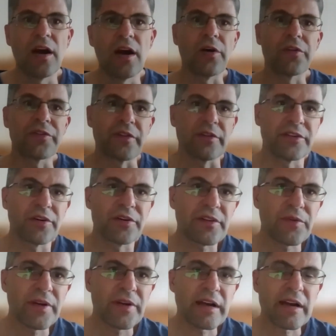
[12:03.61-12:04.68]
The
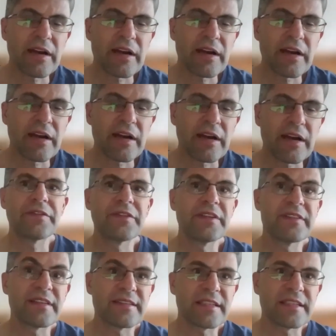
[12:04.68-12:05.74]
other way around, if
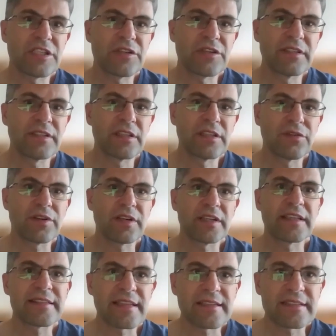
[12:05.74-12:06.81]
it's a security token,
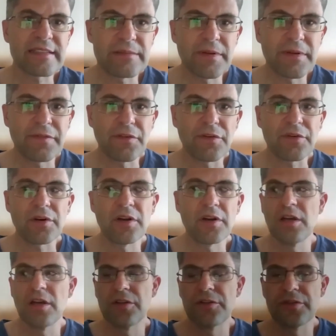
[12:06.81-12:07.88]
as I said before,
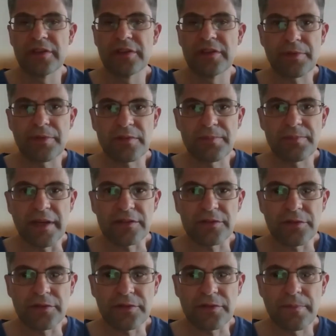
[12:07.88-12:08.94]
you need a
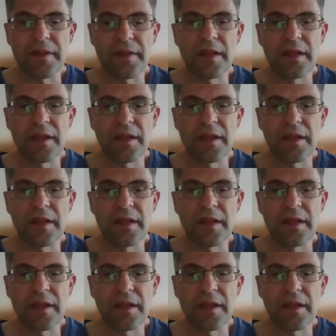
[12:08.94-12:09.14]
prospectus.